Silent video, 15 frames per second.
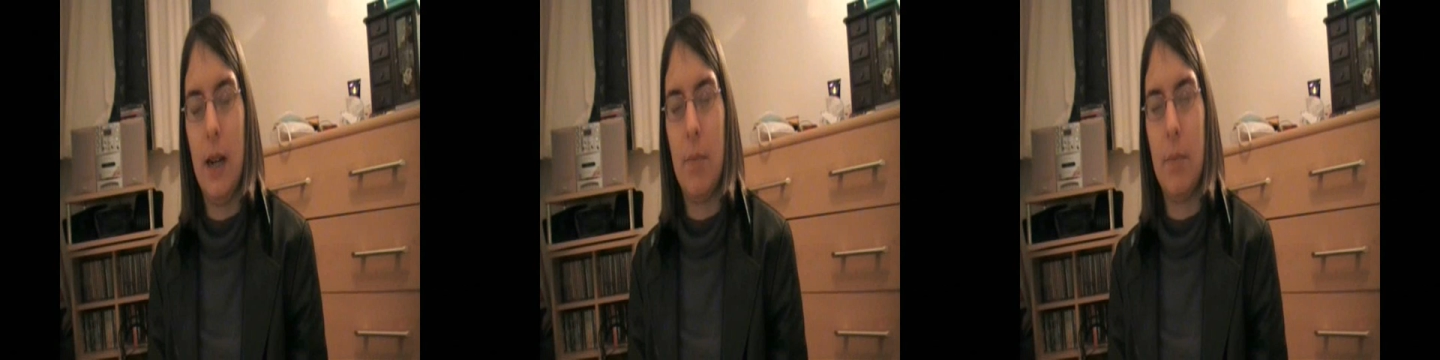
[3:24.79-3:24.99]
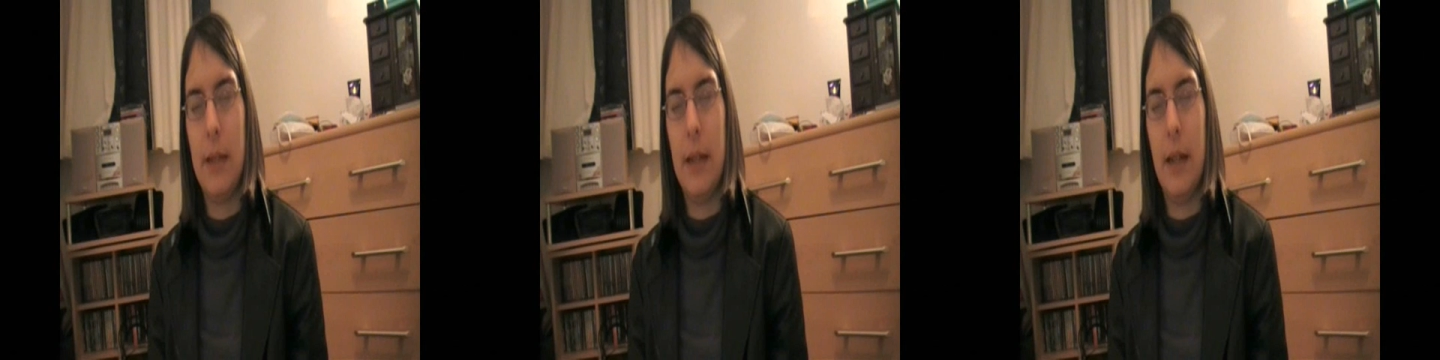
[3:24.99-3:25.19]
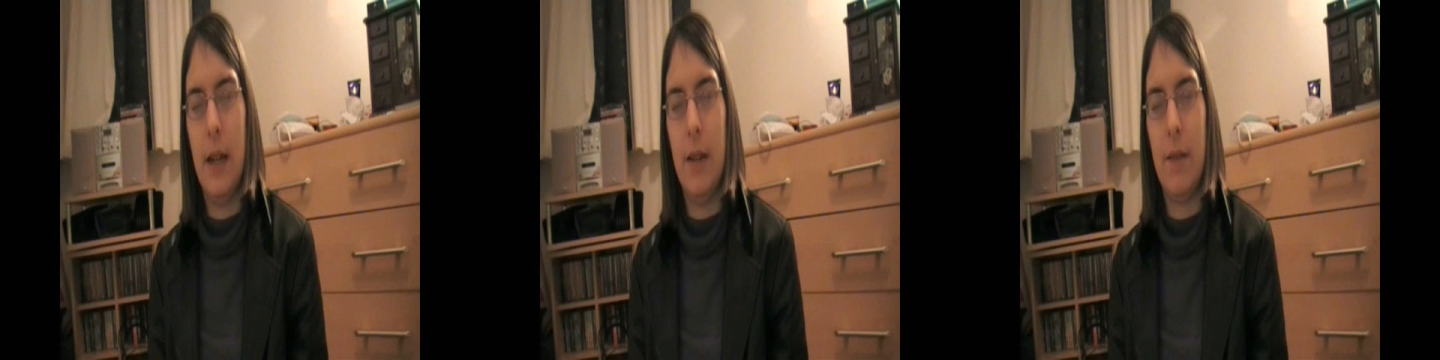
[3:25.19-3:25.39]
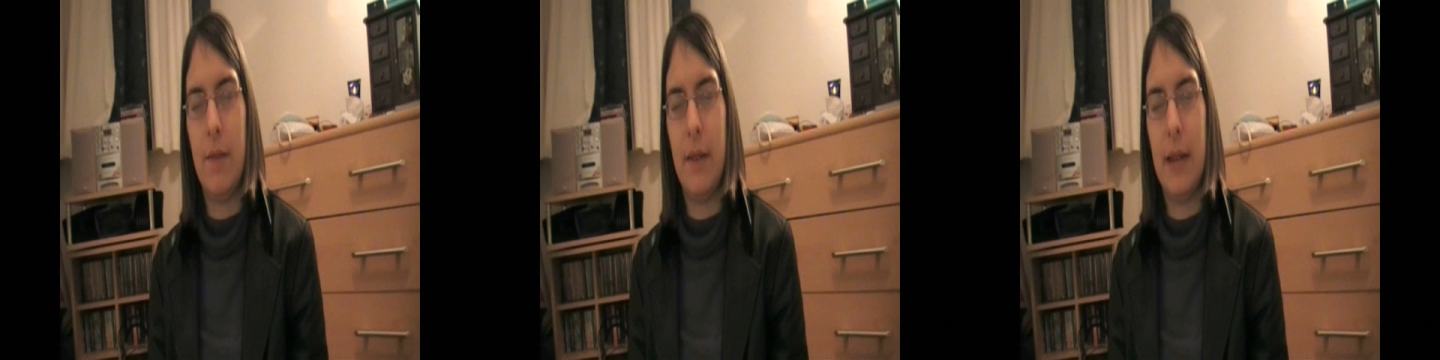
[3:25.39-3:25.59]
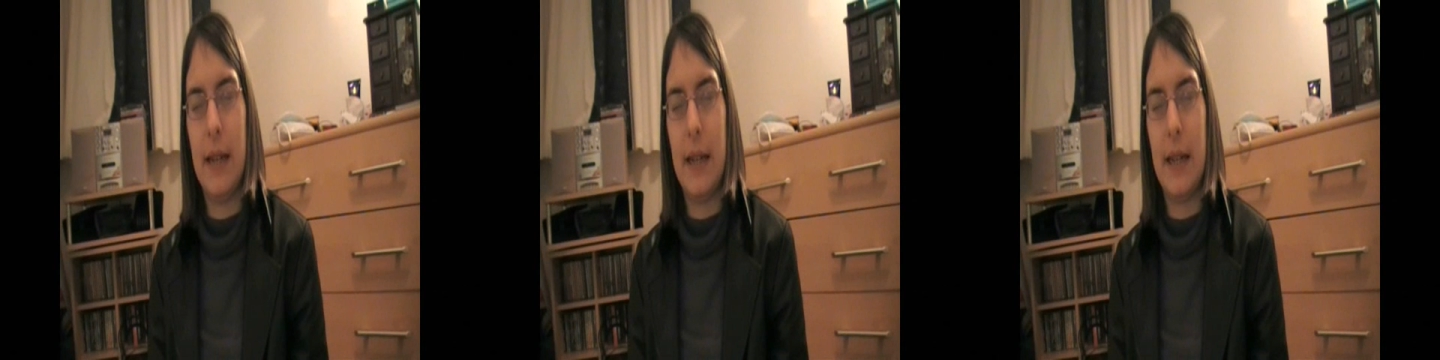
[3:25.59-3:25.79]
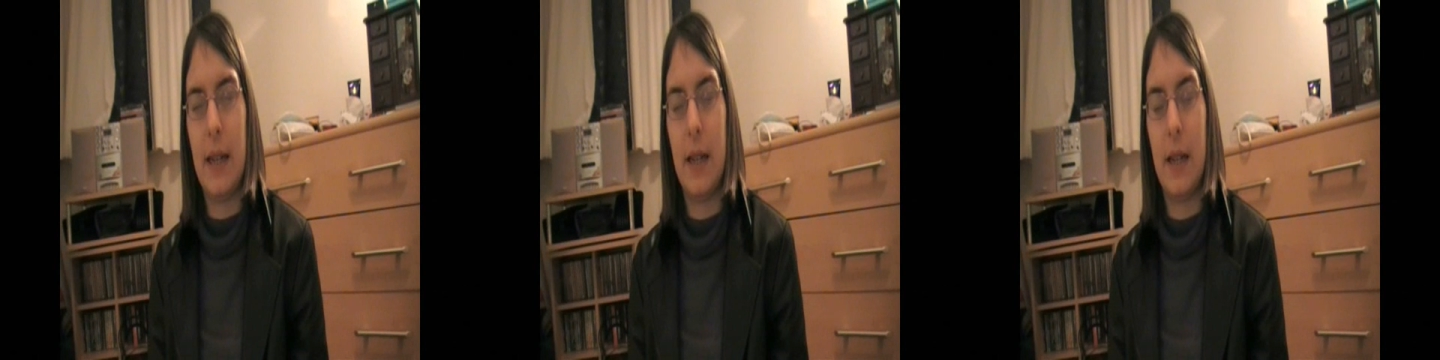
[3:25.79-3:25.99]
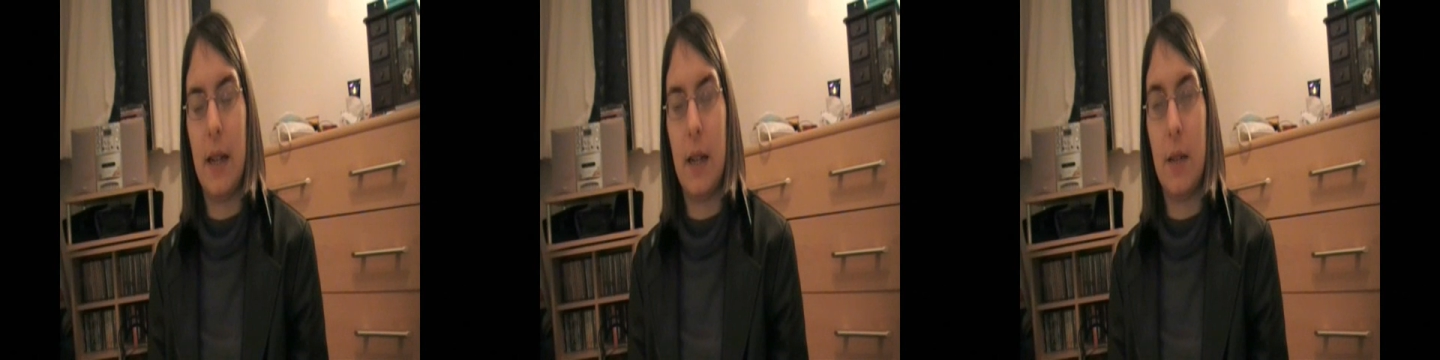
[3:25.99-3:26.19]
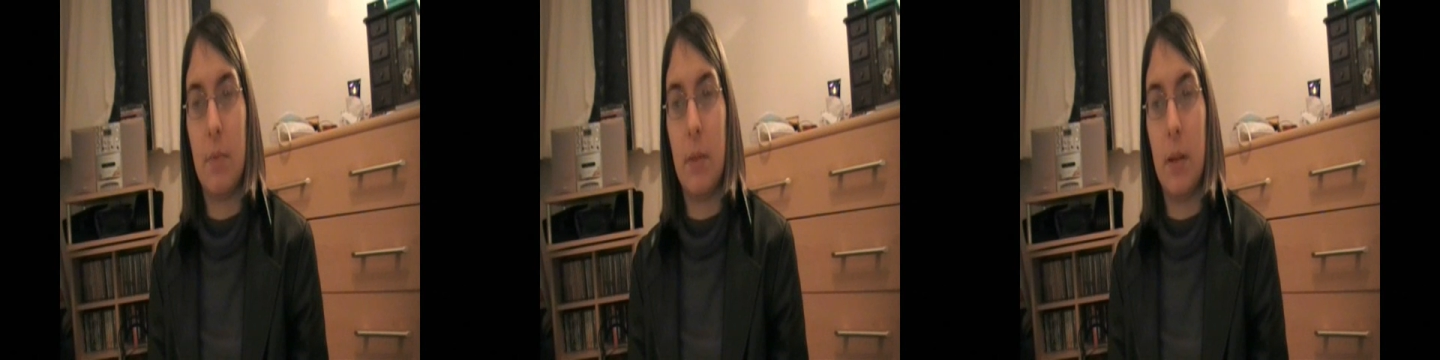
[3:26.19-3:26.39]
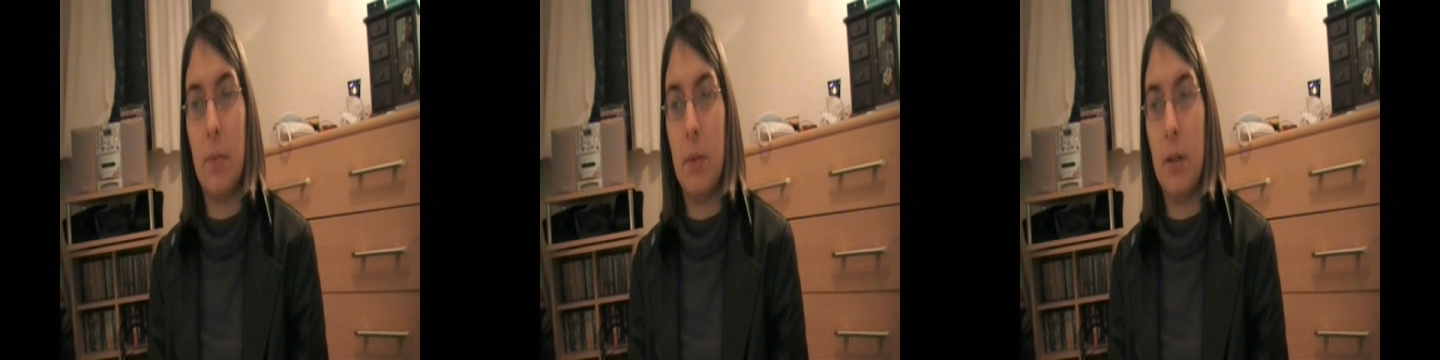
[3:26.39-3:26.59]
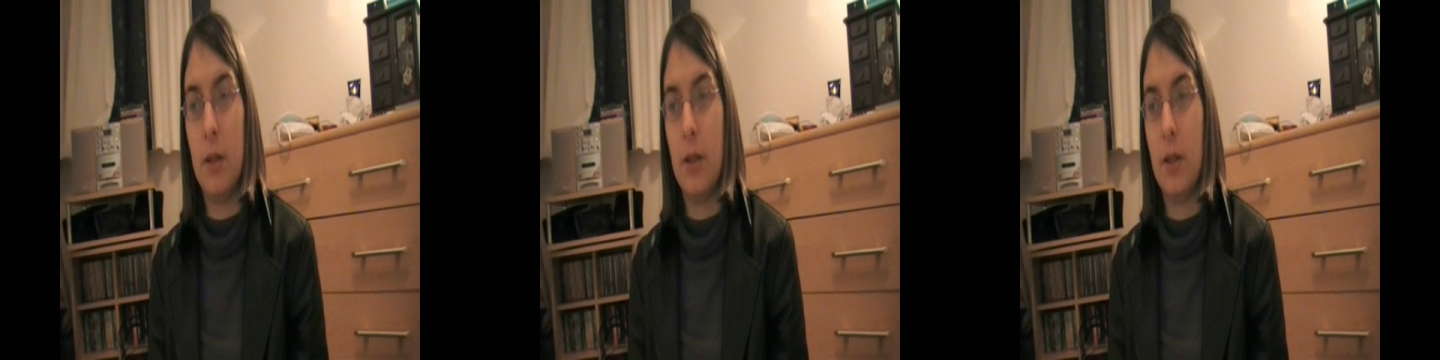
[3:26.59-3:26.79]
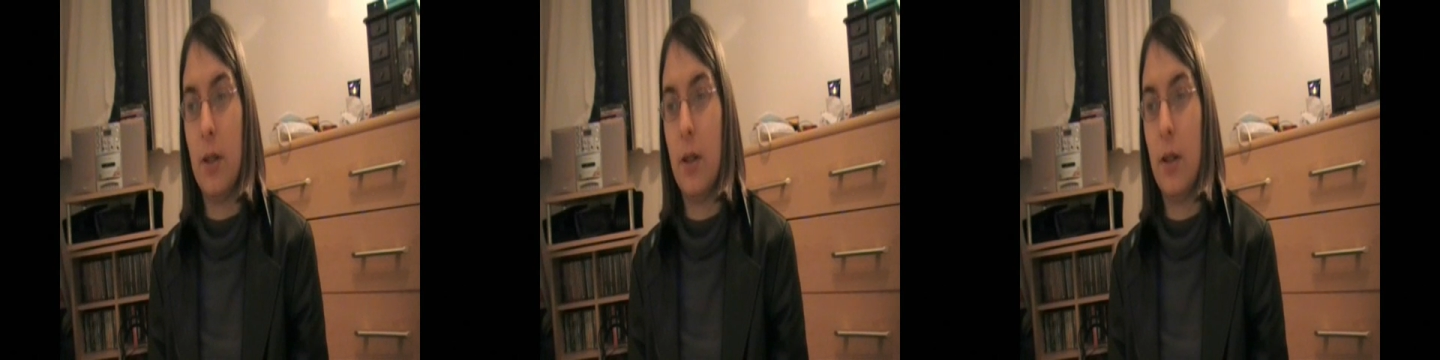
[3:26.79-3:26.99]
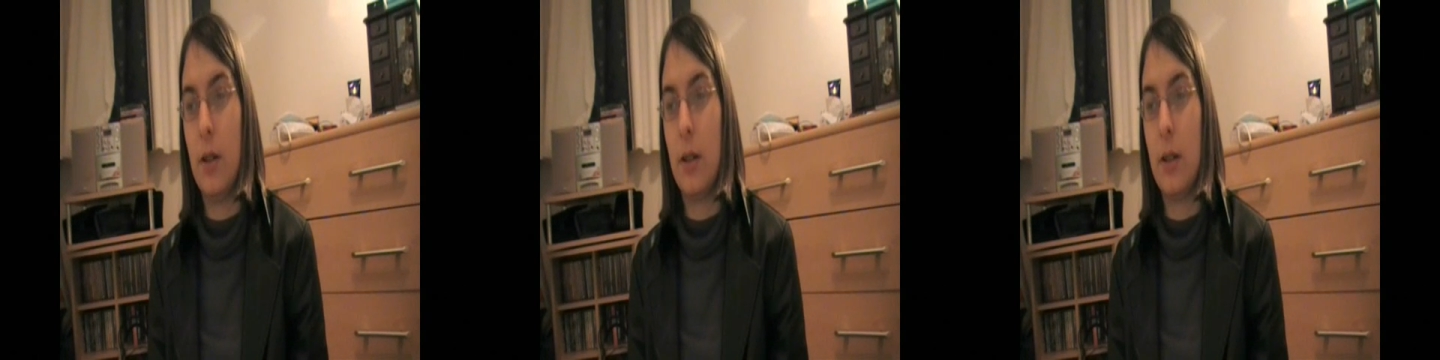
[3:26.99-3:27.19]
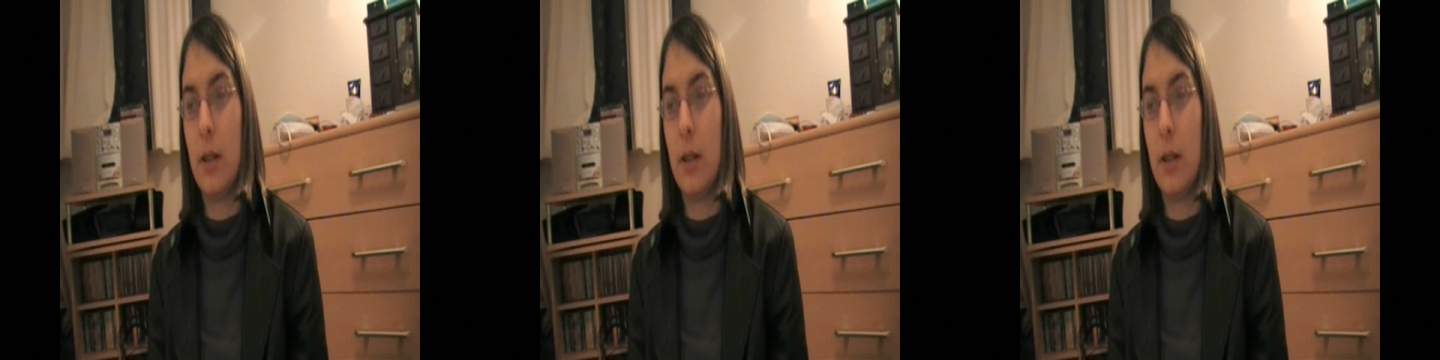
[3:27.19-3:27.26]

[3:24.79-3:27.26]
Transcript: I mean, I think at the moment that